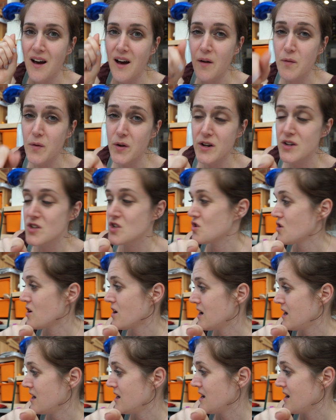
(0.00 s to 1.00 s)
I'm going to
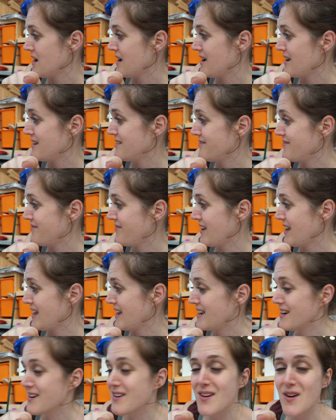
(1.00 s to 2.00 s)
try and fit
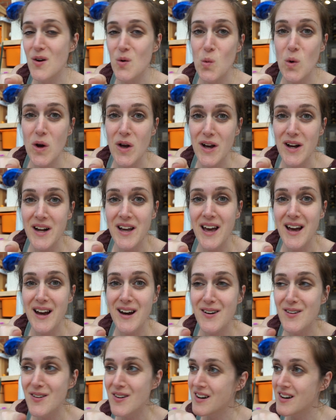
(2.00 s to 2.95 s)
in a workout.